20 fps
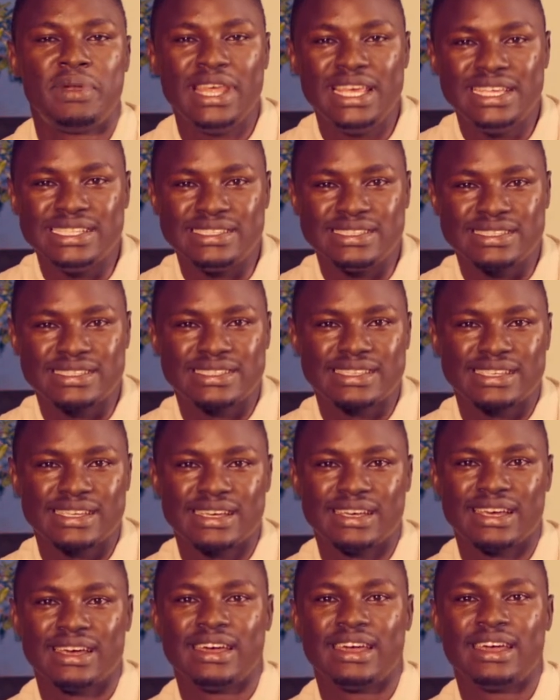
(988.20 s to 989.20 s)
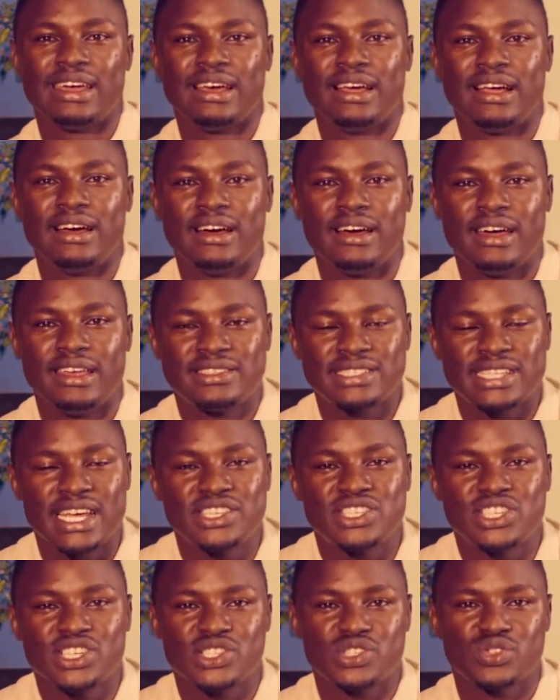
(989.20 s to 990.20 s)
please
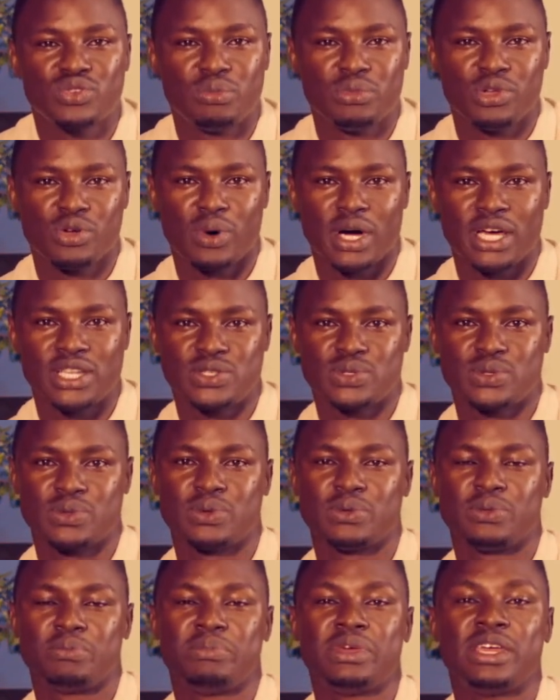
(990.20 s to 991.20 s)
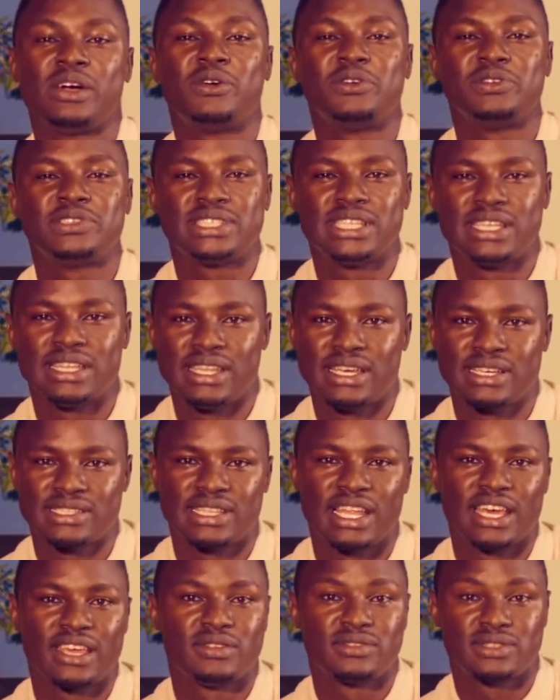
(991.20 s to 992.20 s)
suggest whom you want to be hosted
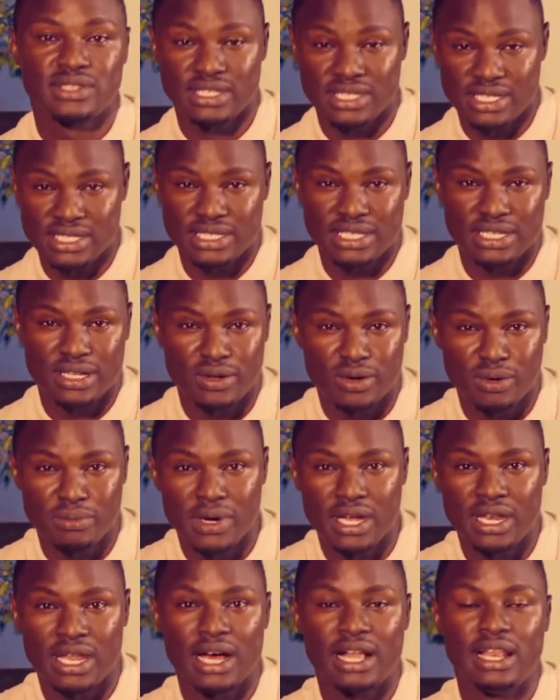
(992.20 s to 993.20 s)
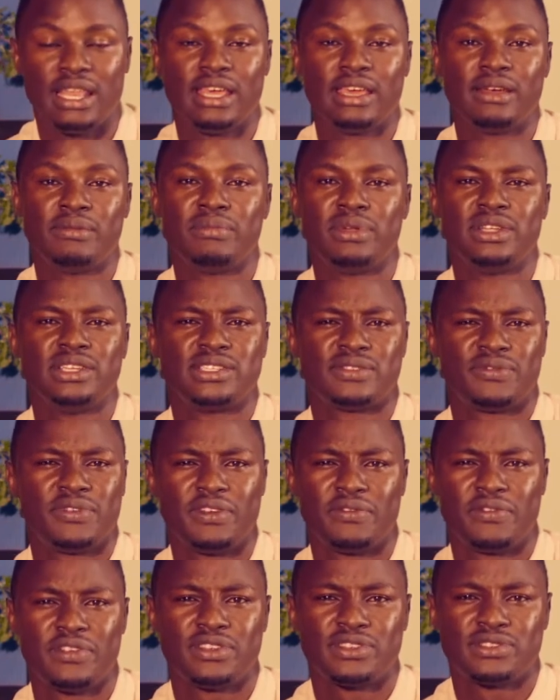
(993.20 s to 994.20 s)
next, like you suggested Loukman Ali. Please
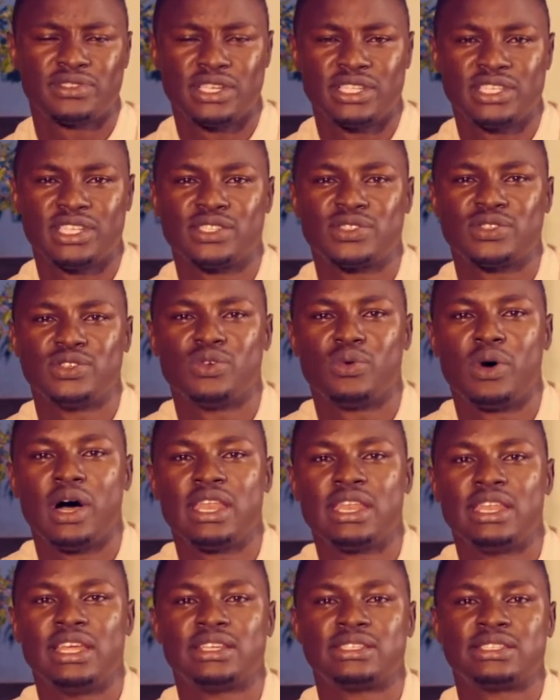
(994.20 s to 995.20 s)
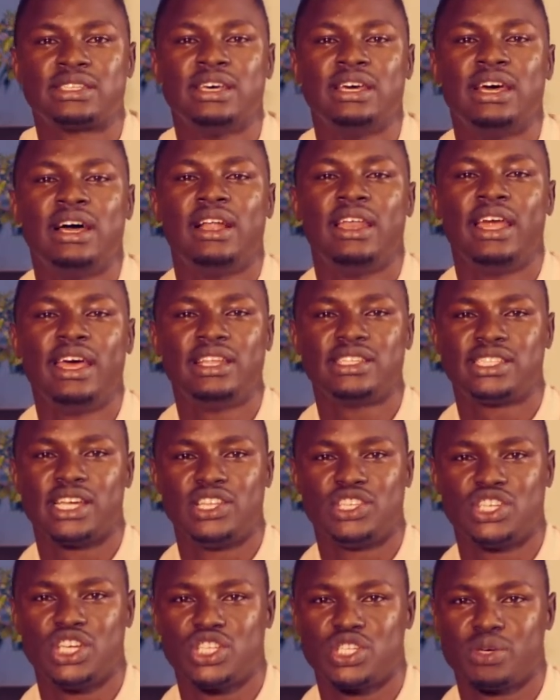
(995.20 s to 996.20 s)
feel free to suggest who you want next. Ladies
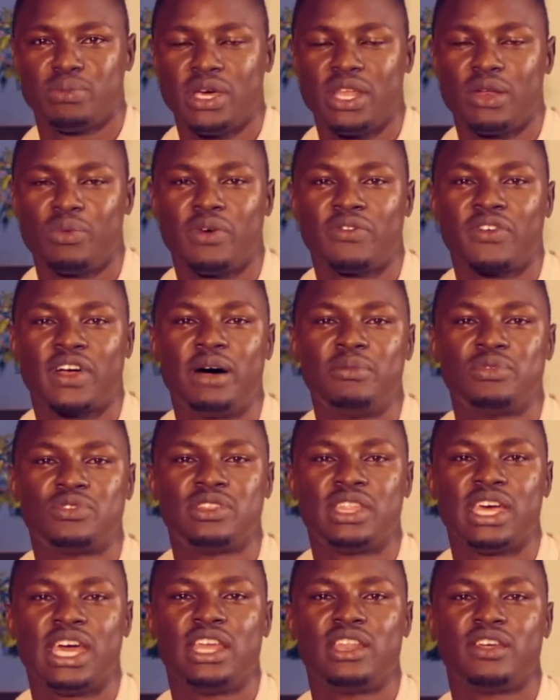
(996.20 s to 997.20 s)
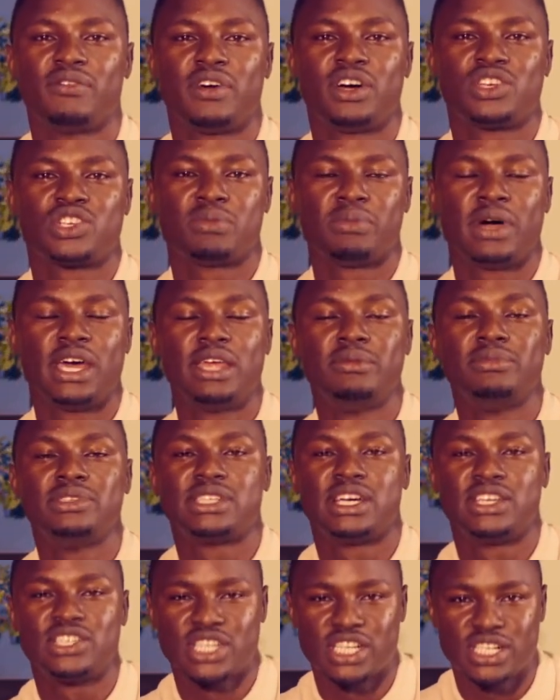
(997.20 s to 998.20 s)
and gentlemen, we've come to the end of our show. My name
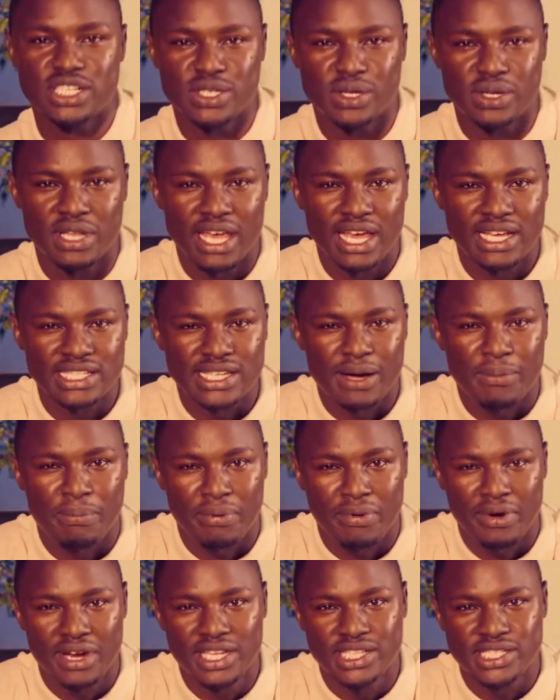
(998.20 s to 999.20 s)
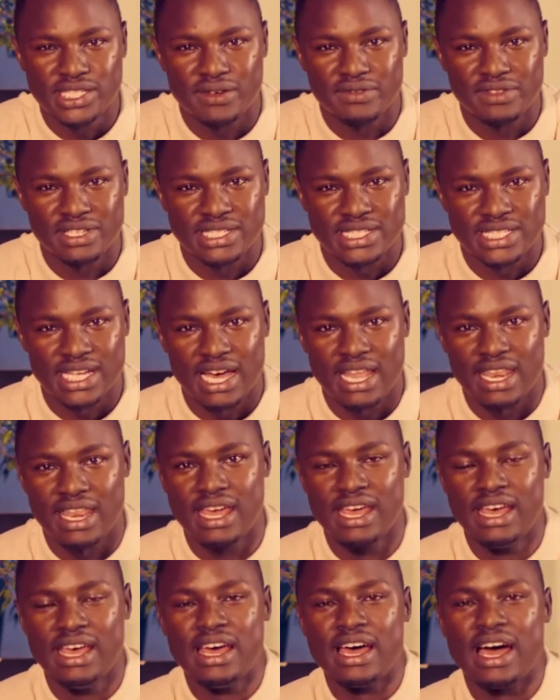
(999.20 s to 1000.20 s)
is Angel Tony Asa, Prince of the
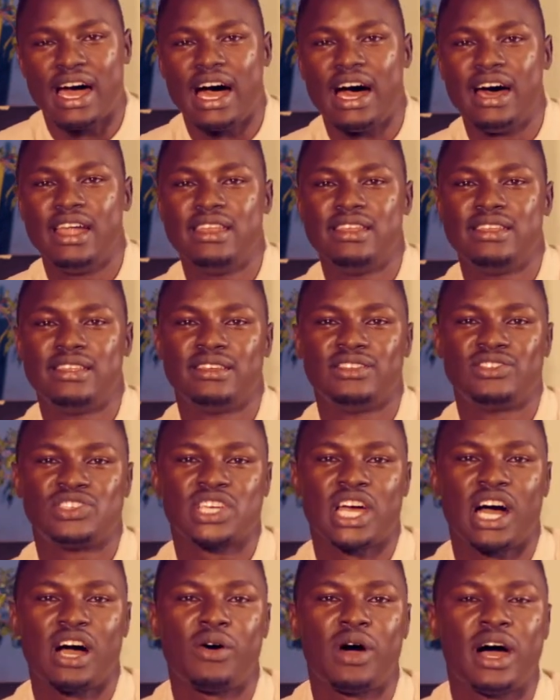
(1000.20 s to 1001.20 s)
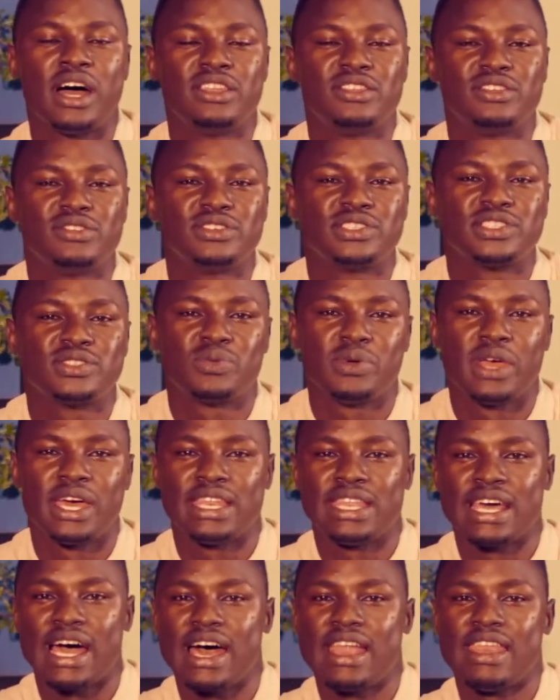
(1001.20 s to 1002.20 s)
Sun. And ciao, adios, we
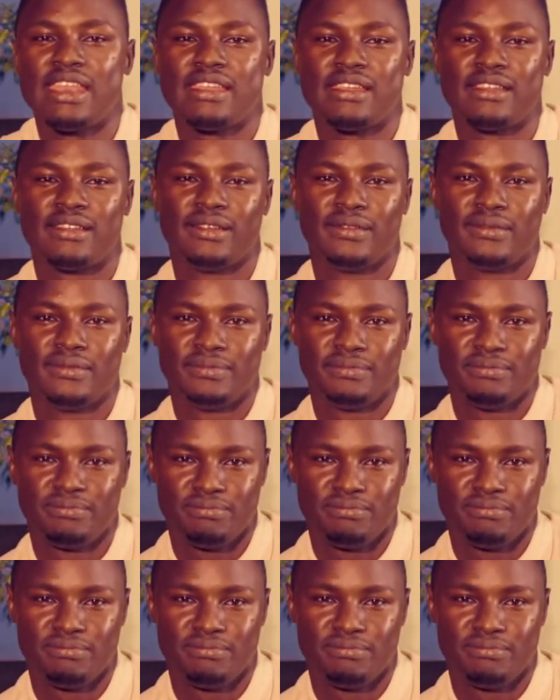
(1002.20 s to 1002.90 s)
are done.